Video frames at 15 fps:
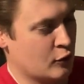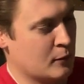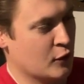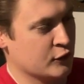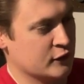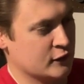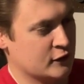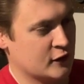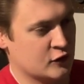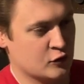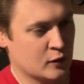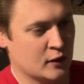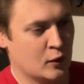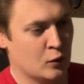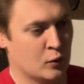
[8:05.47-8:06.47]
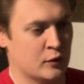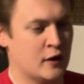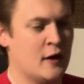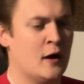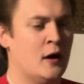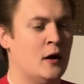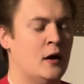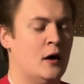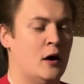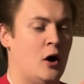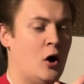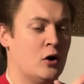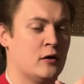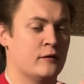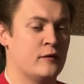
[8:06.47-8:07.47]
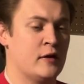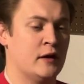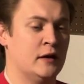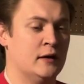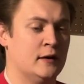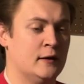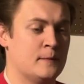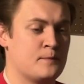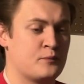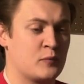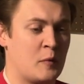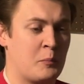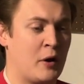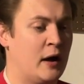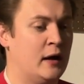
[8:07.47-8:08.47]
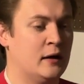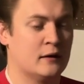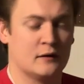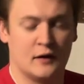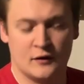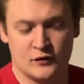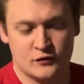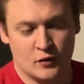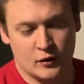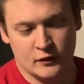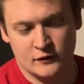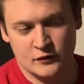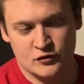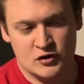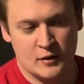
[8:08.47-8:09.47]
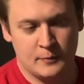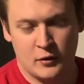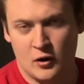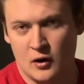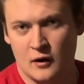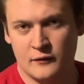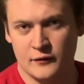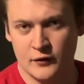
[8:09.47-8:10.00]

almost a century old, all of the paint had started to chip off.